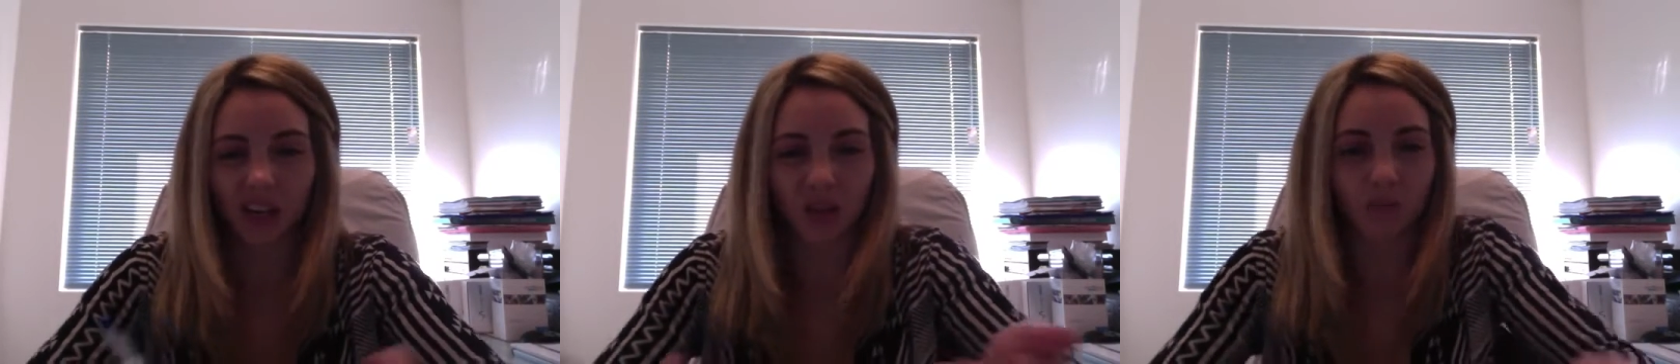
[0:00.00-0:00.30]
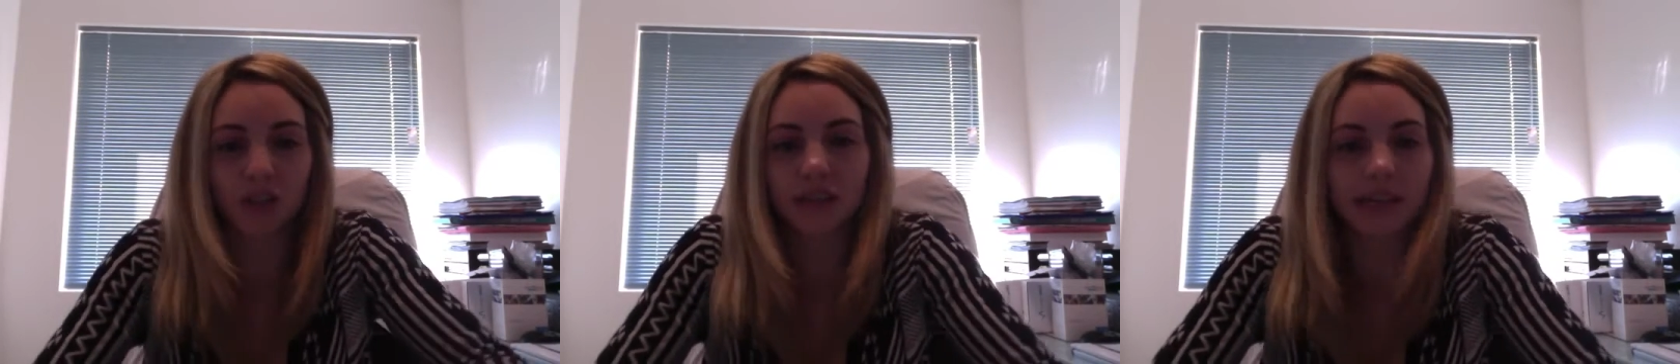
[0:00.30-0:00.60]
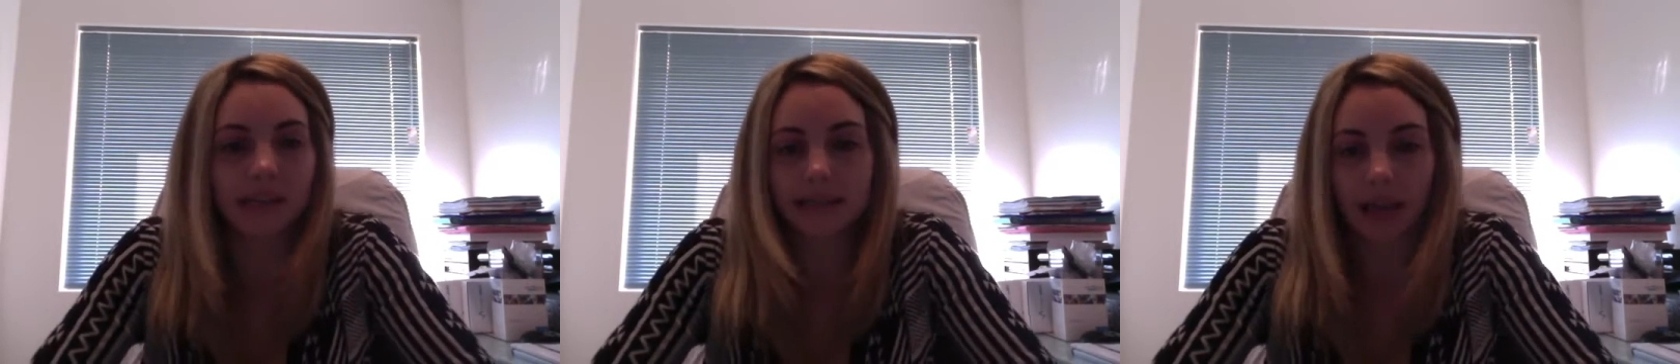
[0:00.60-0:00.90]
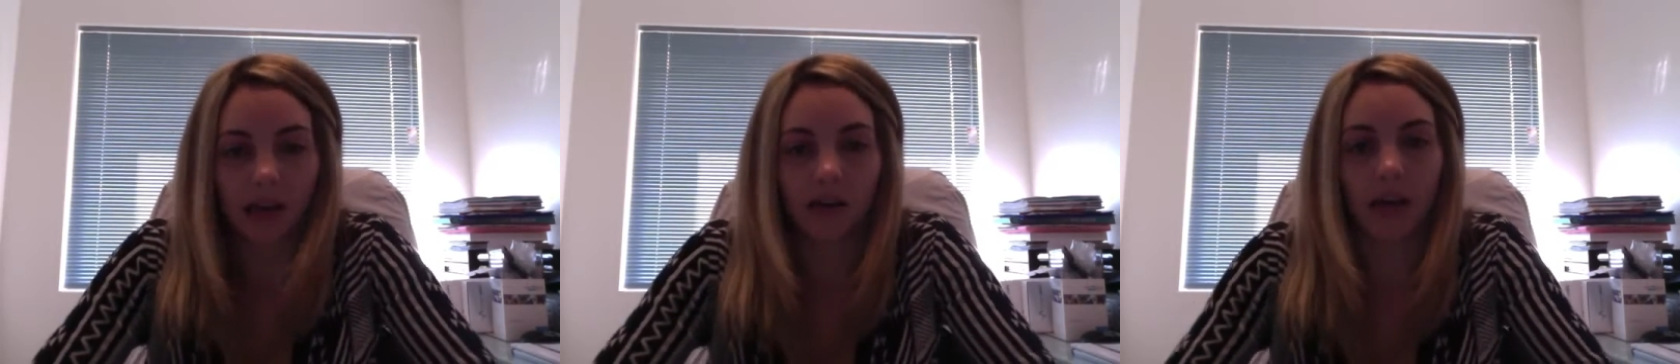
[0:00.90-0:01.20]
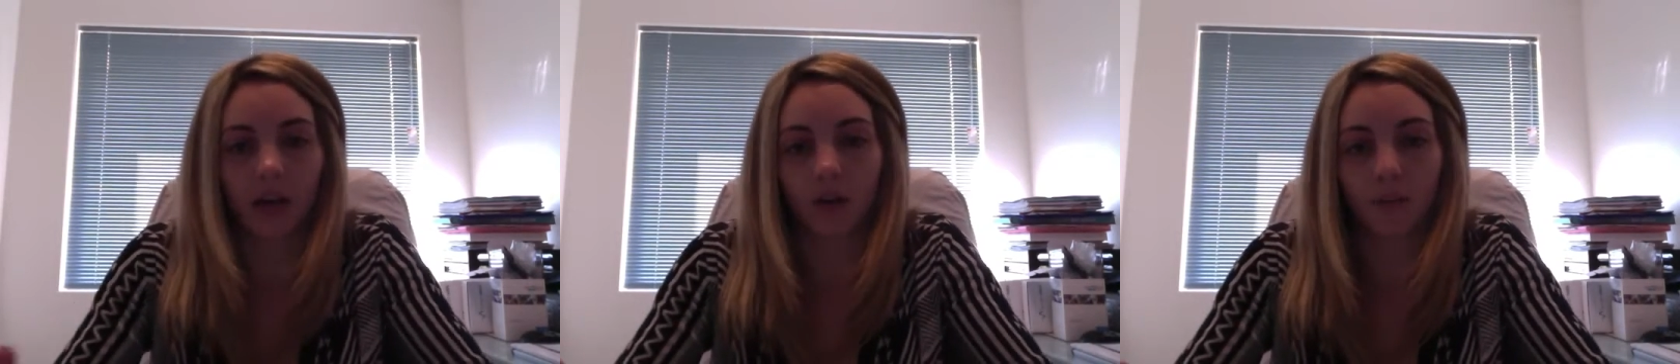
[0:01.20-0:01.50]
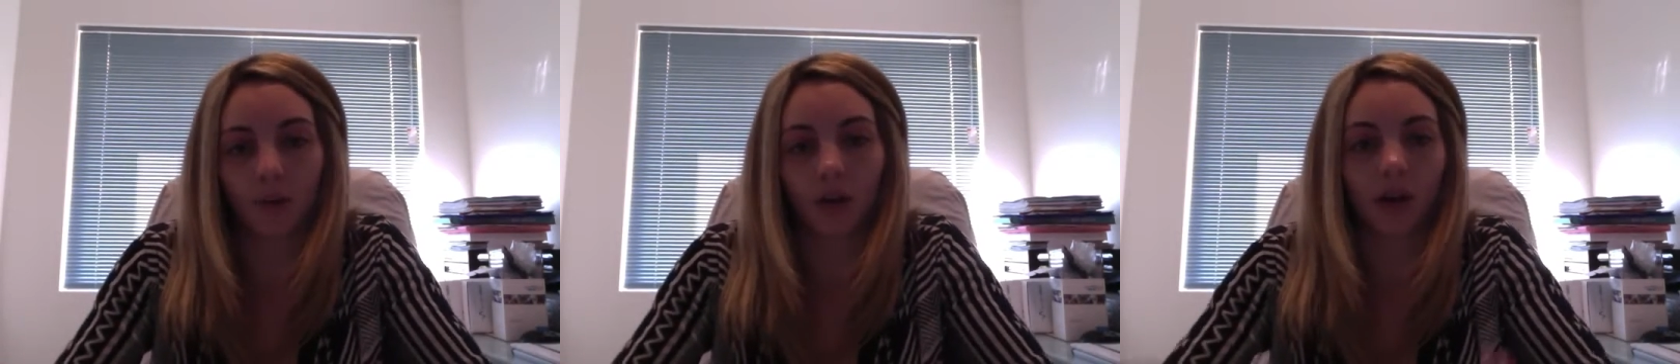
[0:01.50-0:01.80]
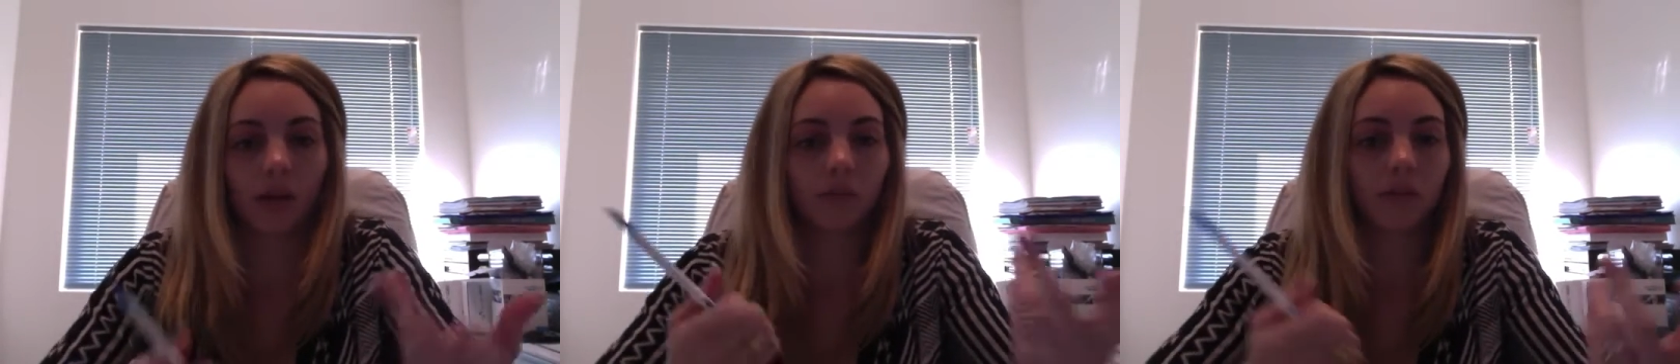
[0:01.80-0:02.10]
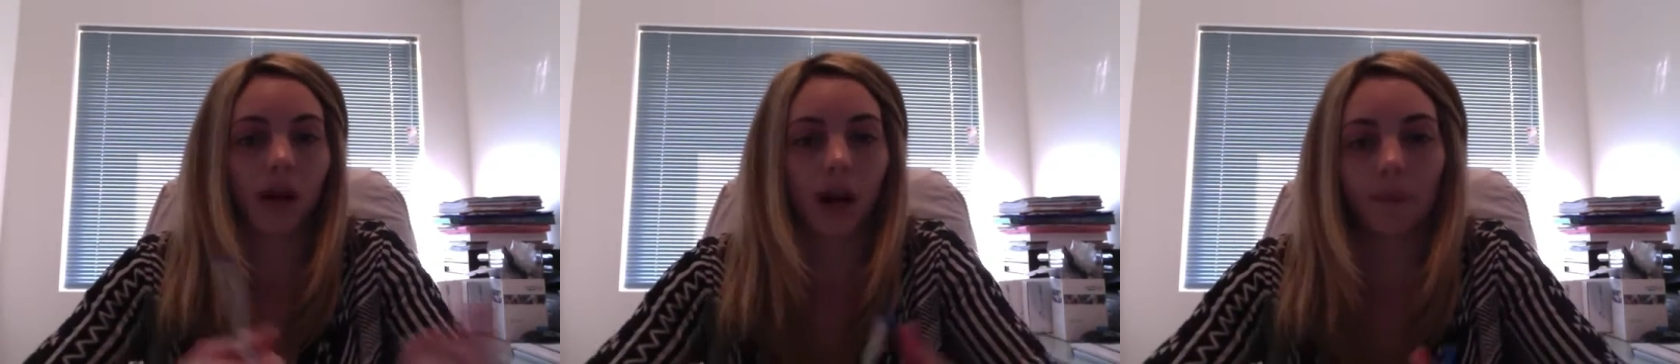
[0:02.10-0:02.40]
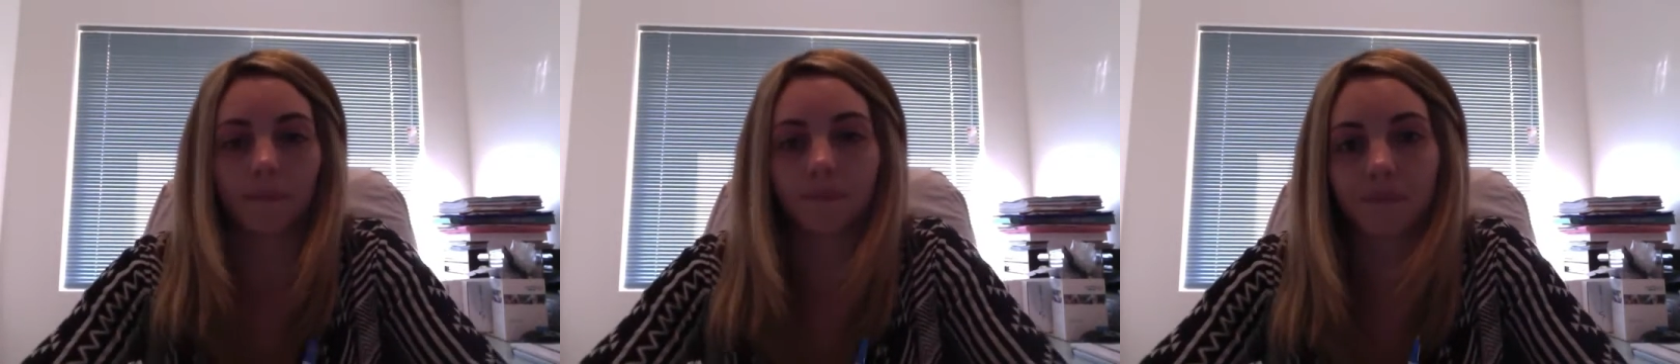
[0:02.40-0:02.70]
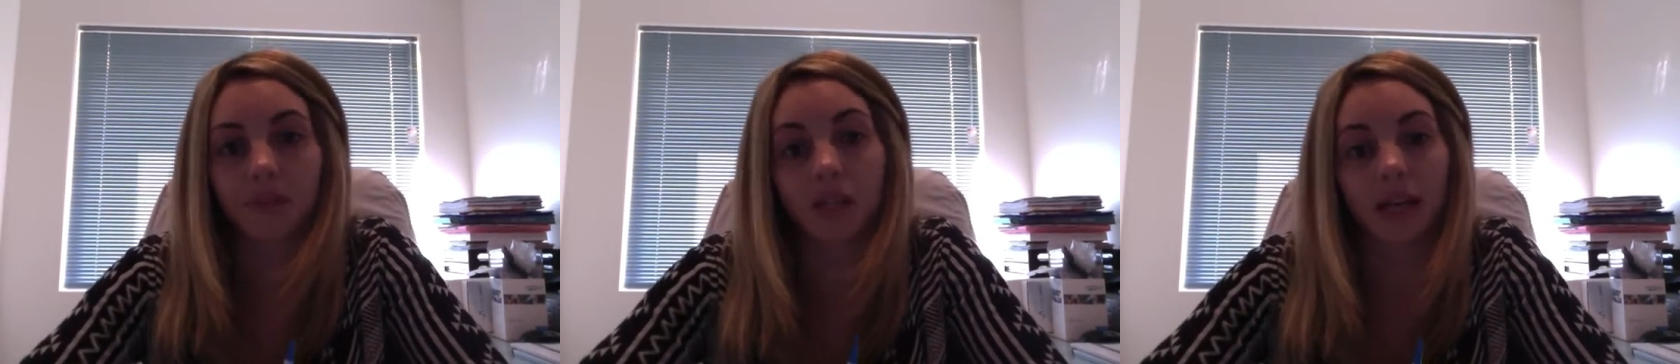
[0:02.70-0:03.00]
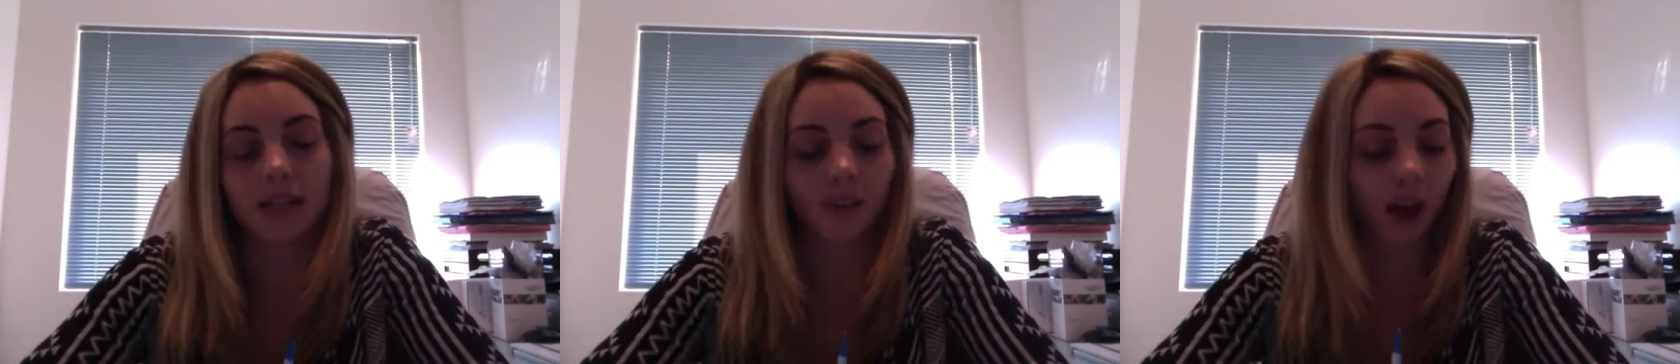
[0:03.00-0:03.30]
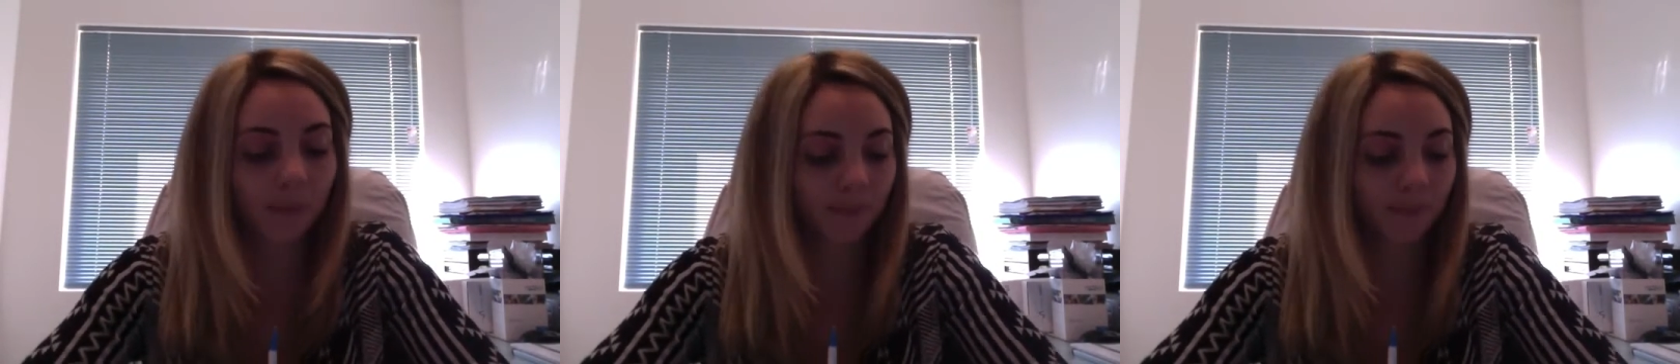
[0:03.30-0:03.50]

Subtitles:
so I'm just sitting down at a computer. So that's fine.